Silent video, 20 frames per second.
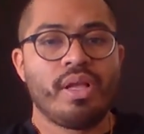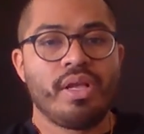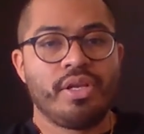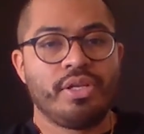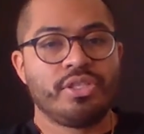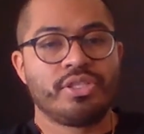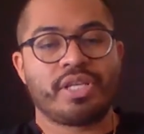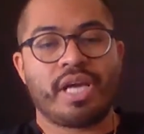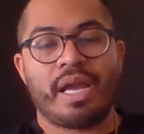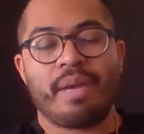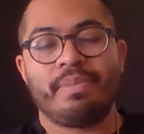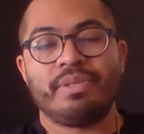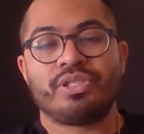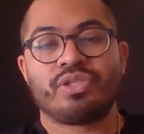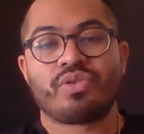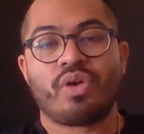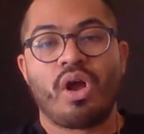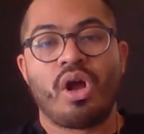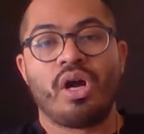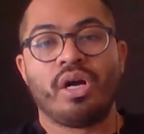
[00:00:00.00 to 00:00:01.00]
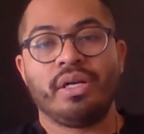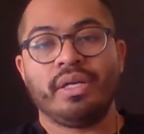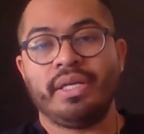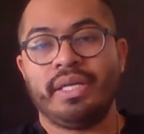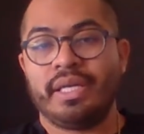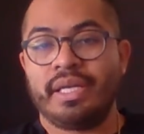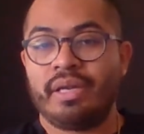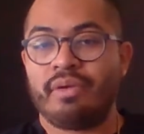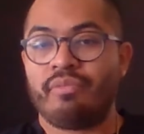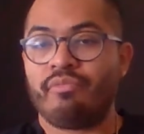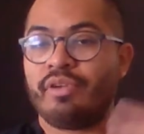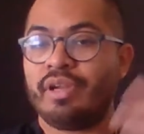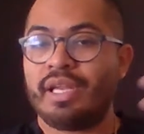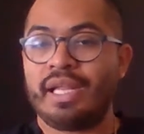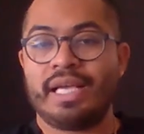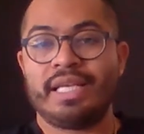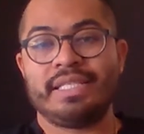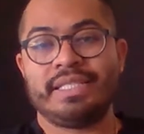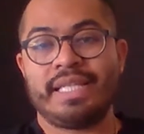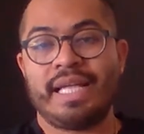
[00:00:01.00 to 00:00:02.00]
just got to be strong and
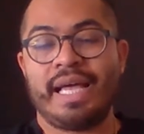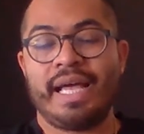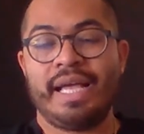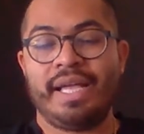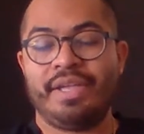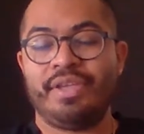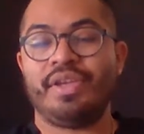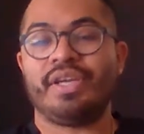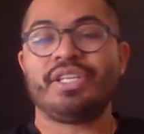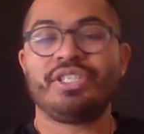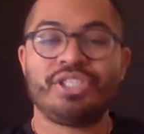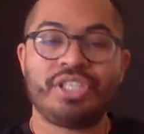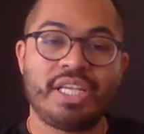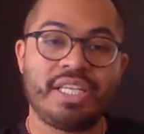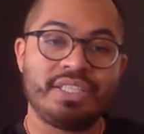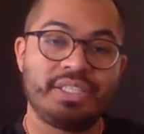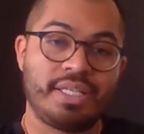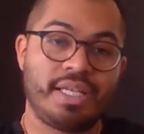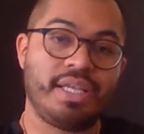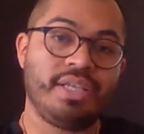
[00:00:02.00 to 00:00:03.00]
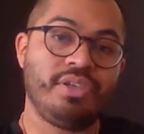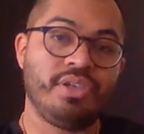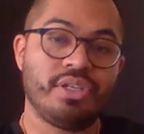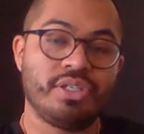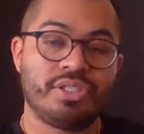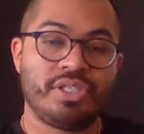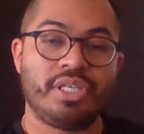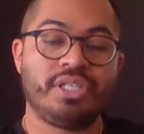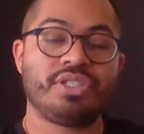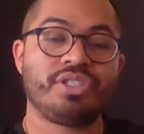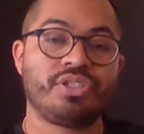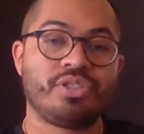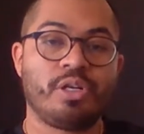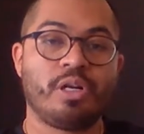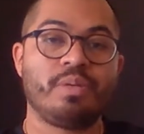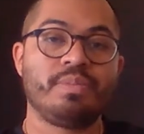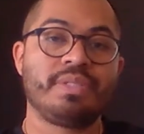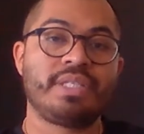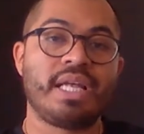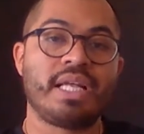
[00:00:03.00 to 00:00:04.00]
realize that you can change that. You can change your
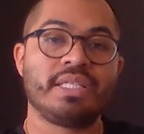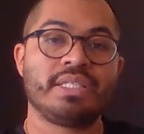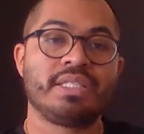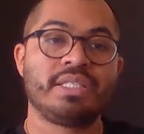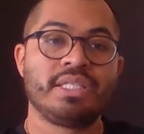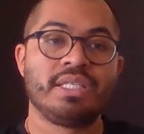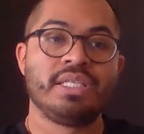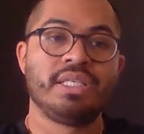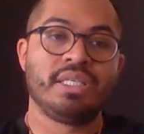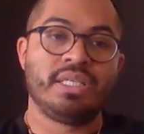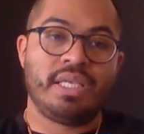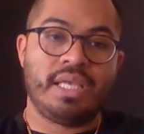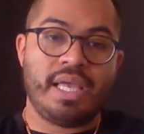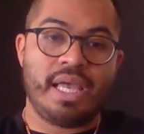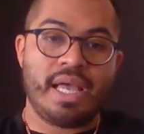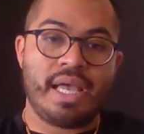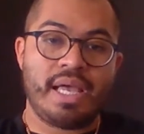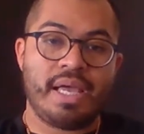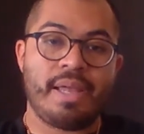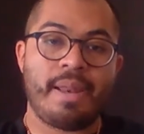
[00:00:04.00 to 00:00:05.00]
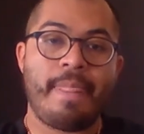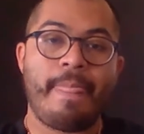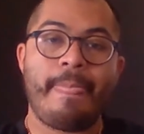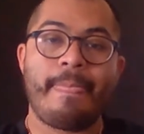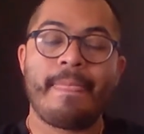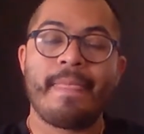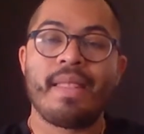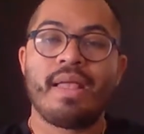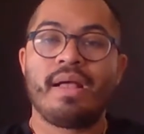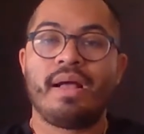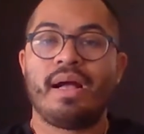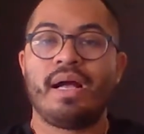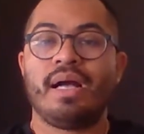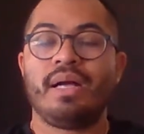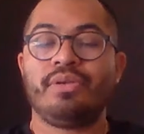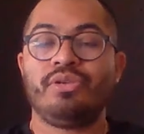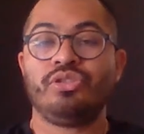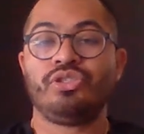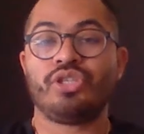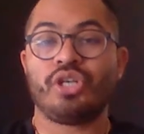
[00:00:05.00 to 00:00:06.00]
circumstance, and
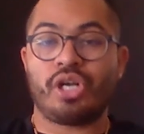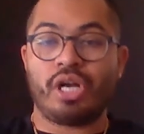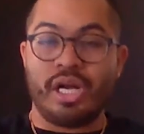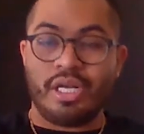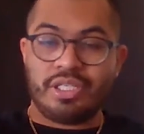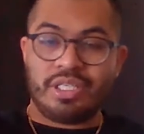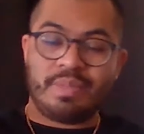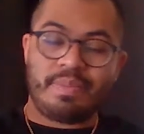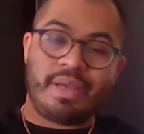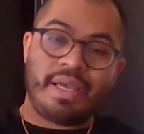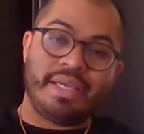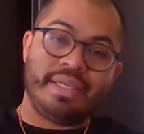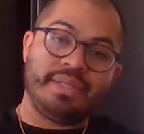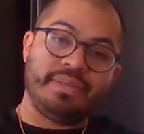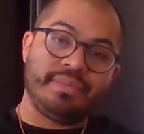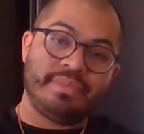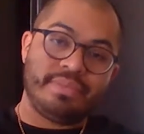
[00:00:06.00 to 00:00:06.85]
use your conscious mind